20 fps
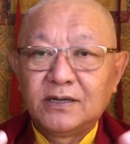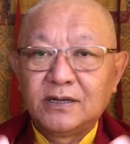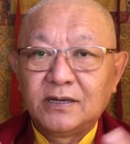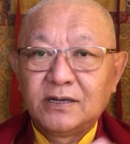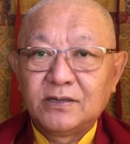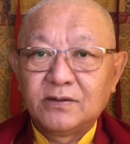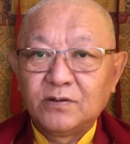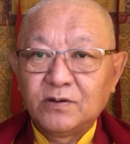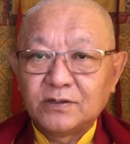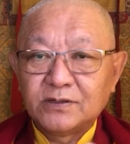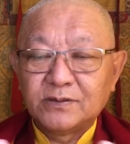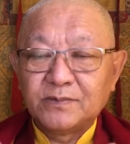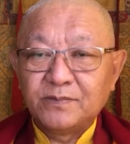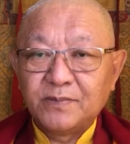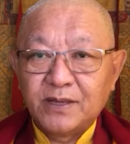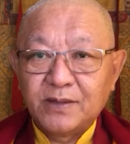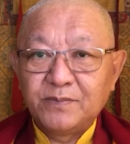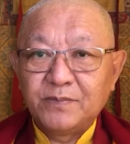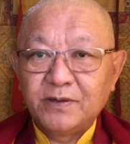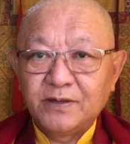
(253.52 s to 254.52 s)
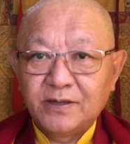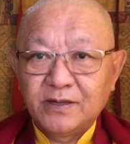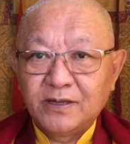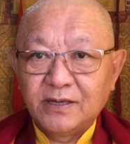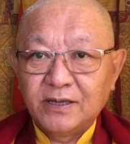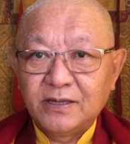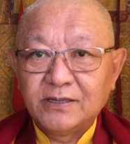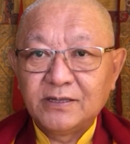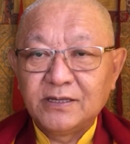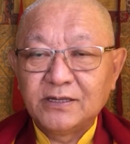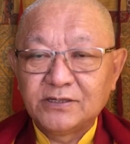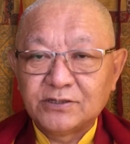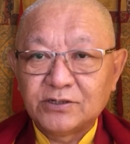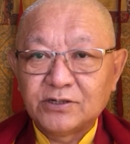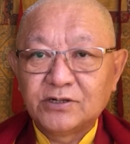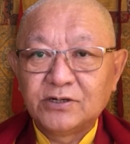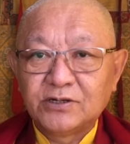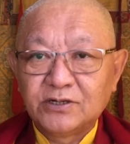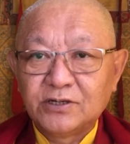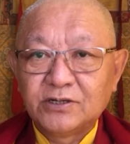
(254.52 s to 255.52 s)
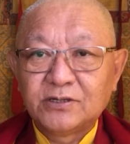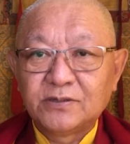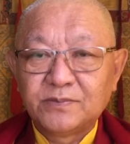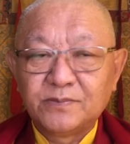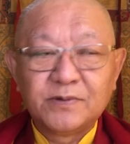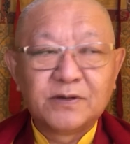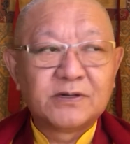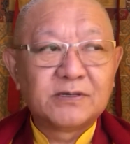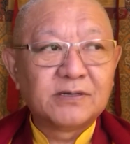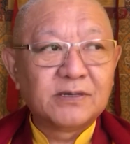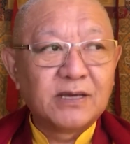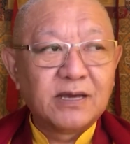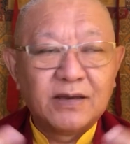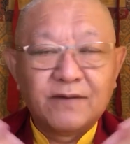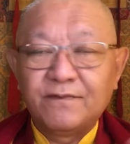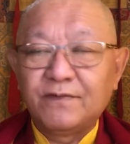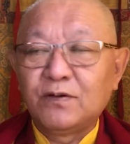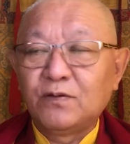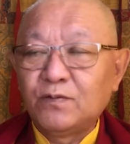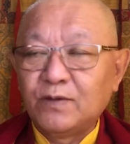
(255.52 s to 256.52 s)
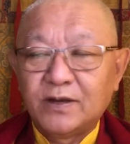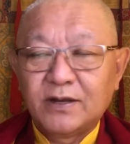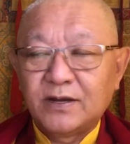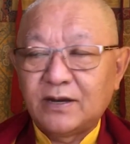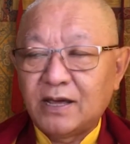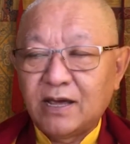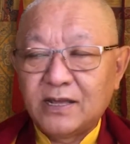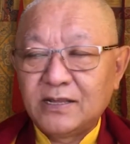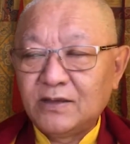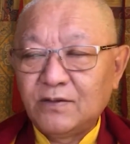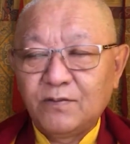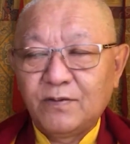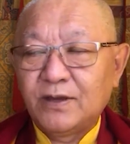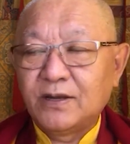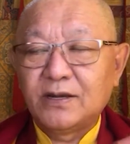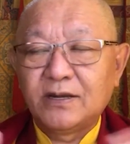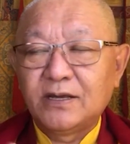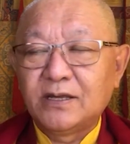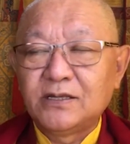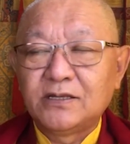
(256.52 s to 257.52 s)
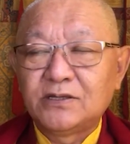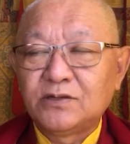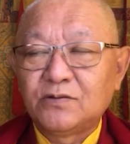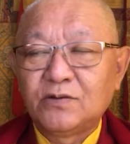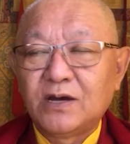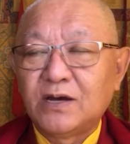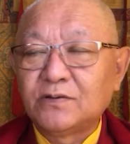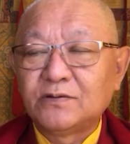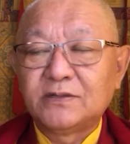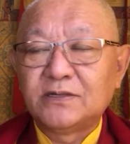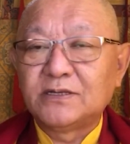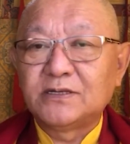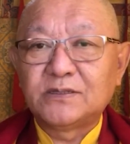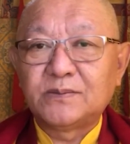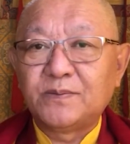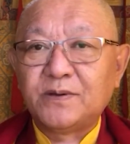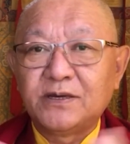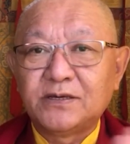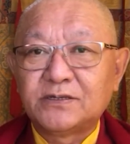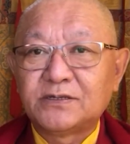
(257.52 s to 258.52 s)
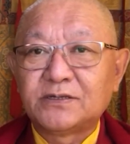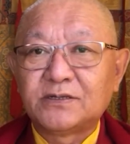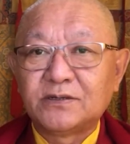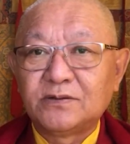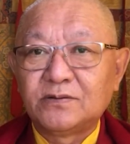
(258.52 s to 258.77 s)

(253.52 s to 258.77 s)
not maybe in this earth, but everywhere, anywhere, throughout the space,